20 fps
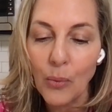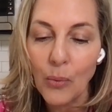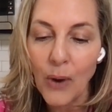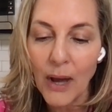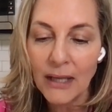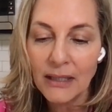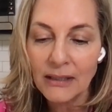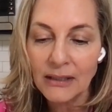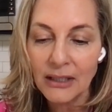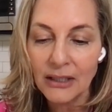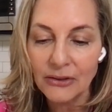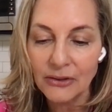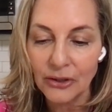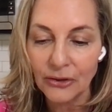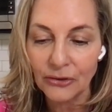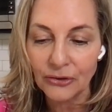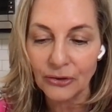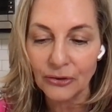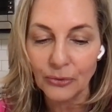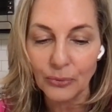when
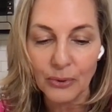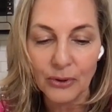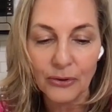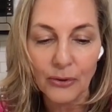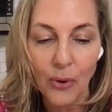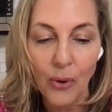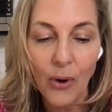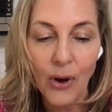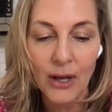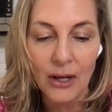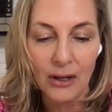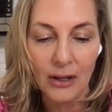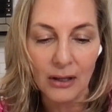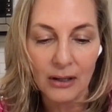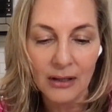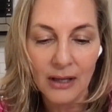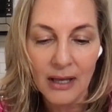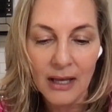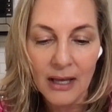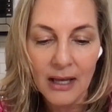conditioned with oil,